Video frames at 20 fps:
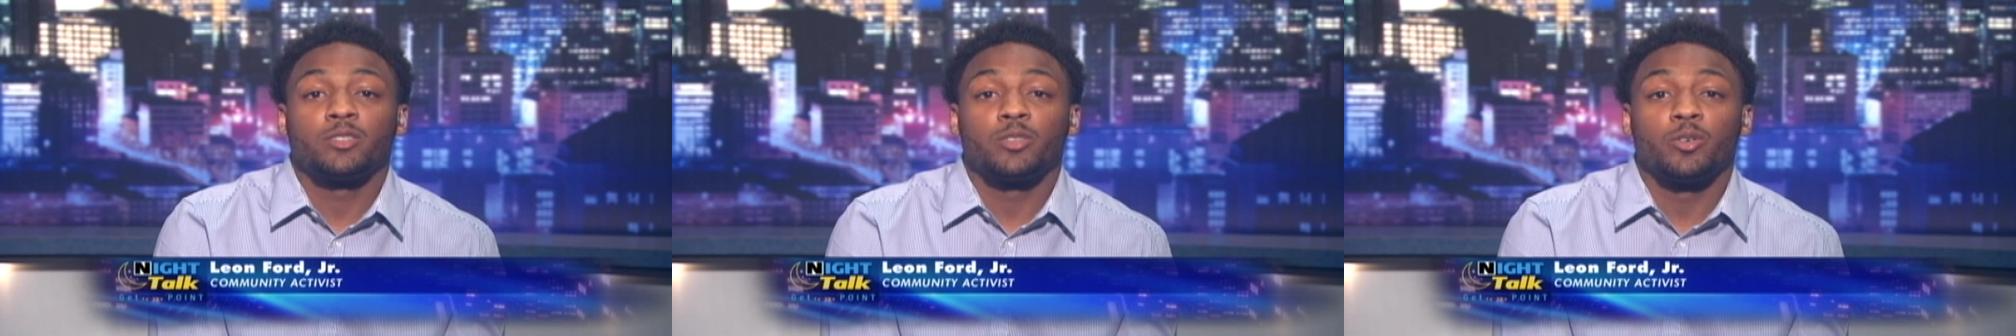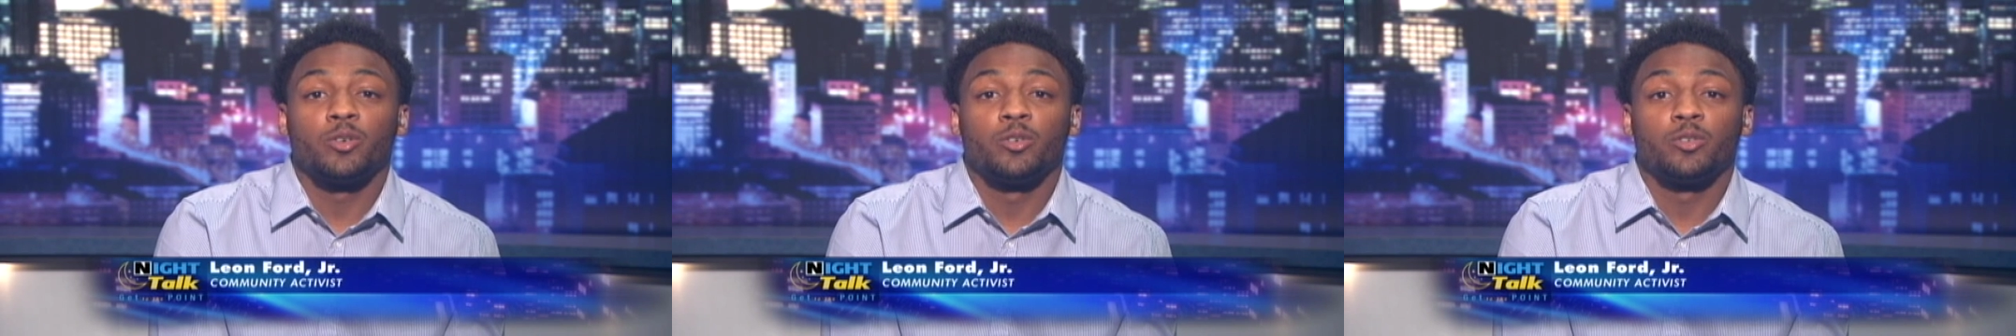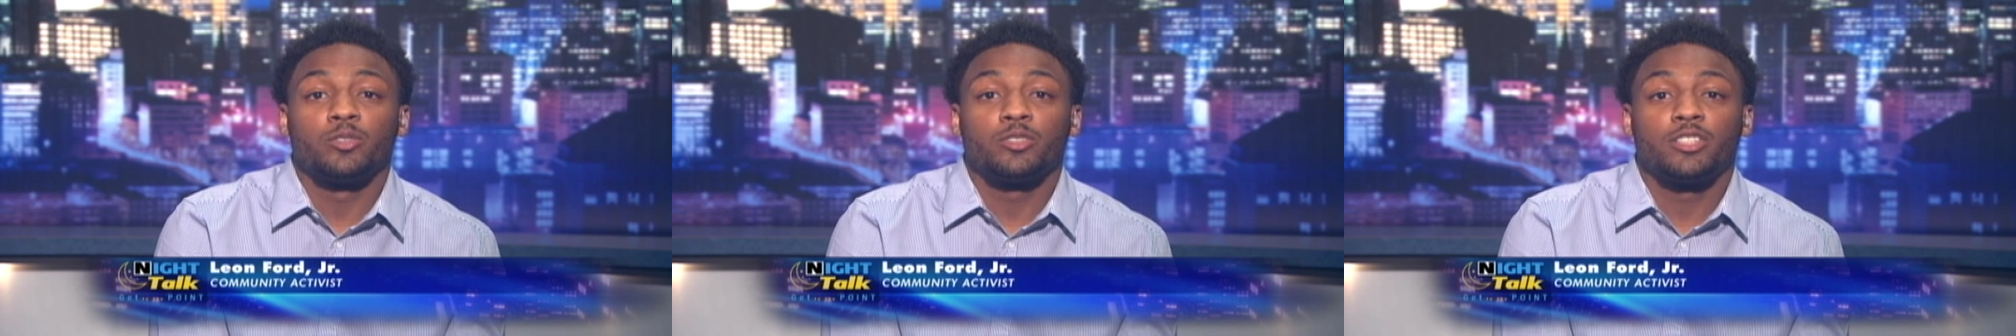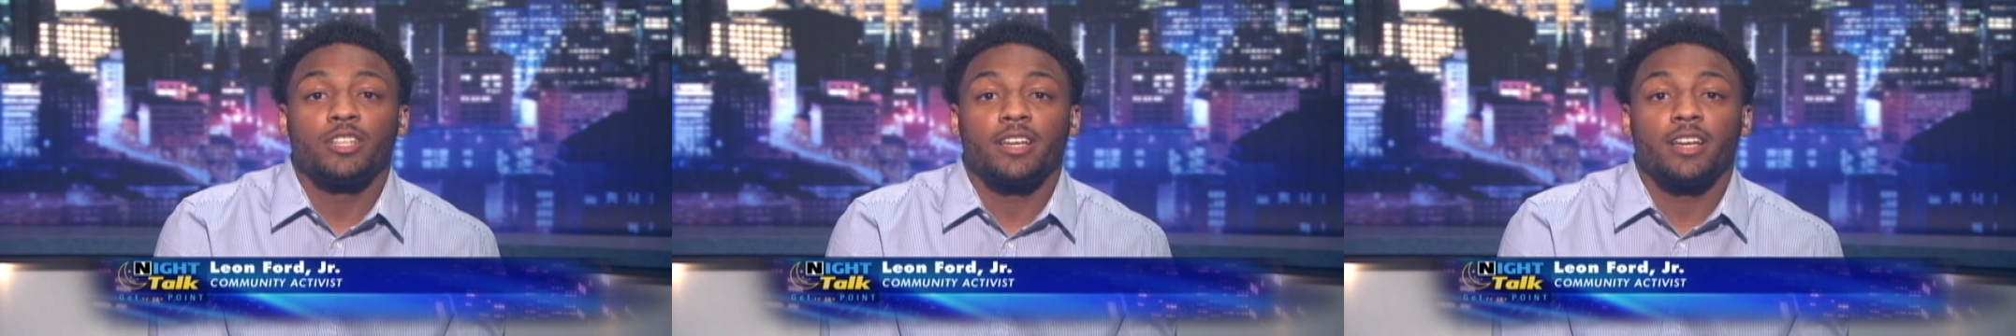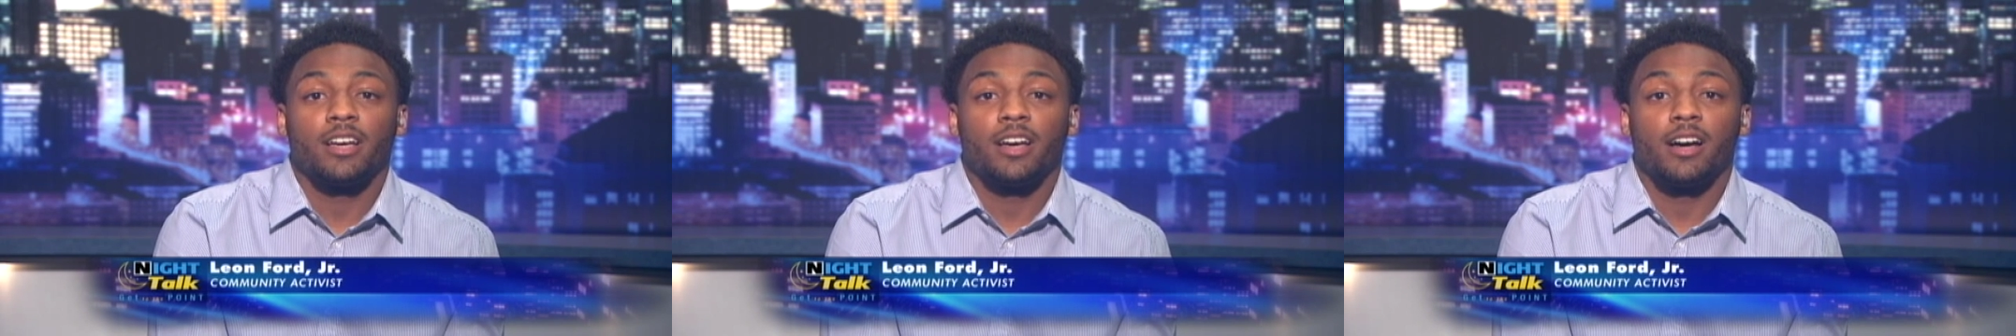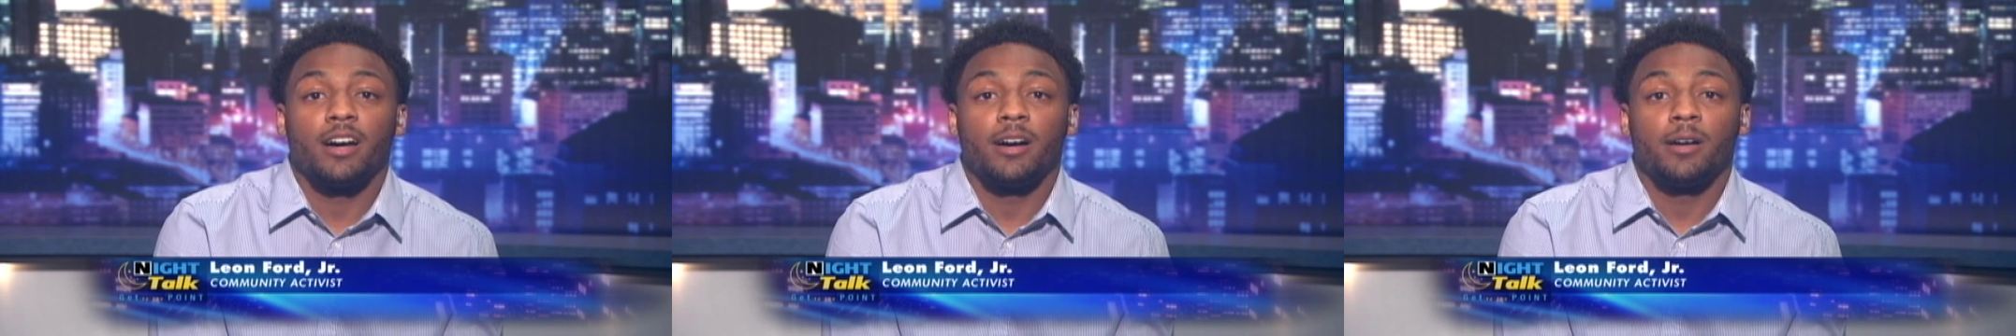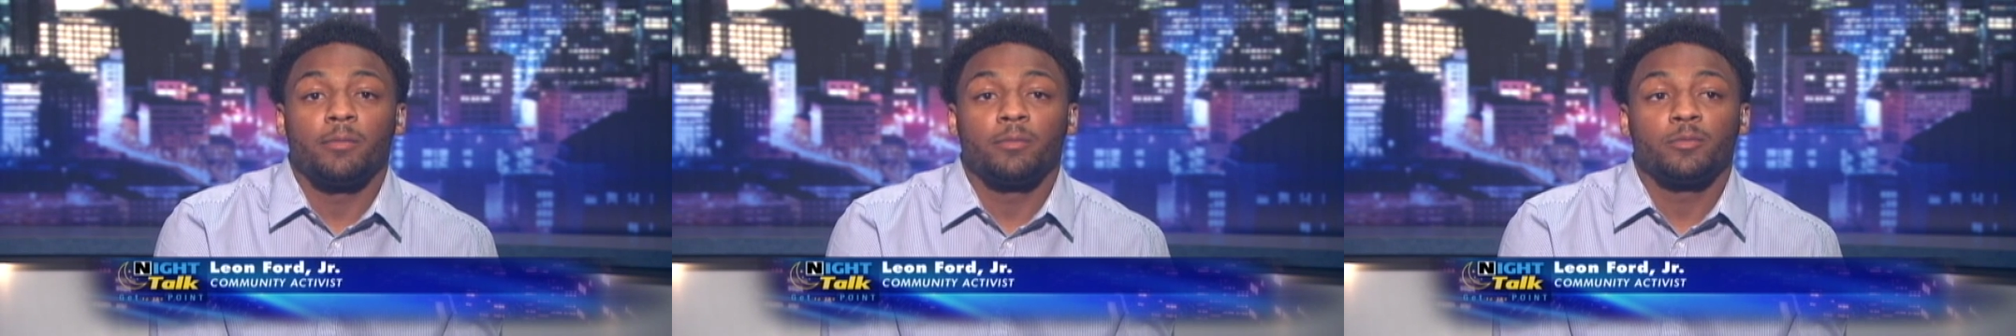tool
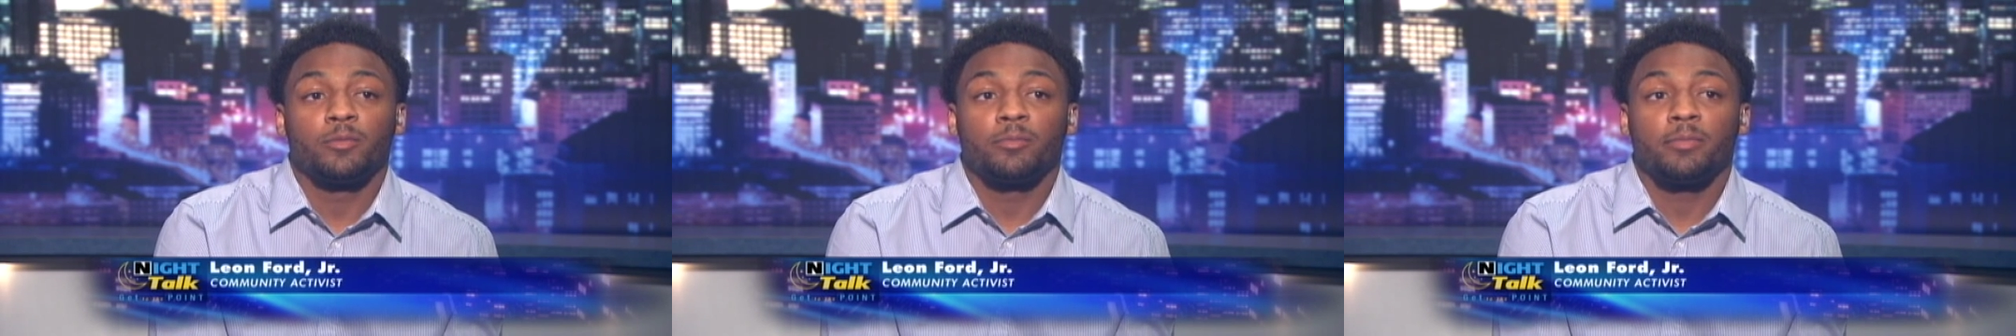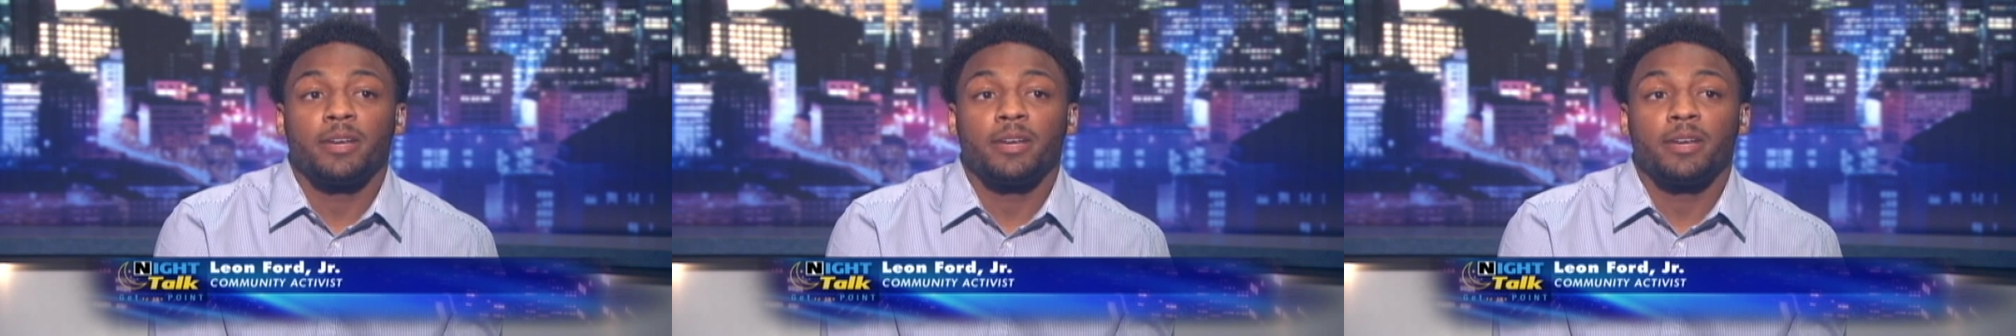to